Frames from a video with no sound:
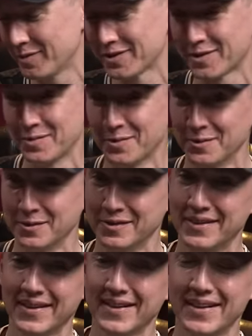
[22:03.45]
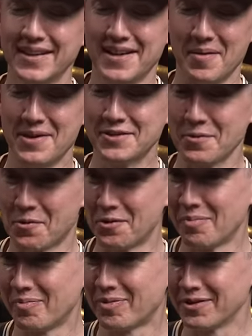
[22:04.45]
for school. Yeah, yeah, he's a
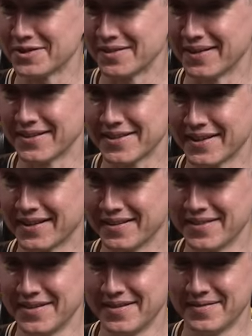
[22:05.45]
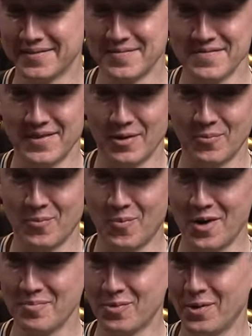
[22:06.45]
horrible person. It's like in, in, at
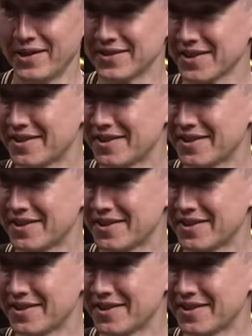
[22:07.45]
one point, it's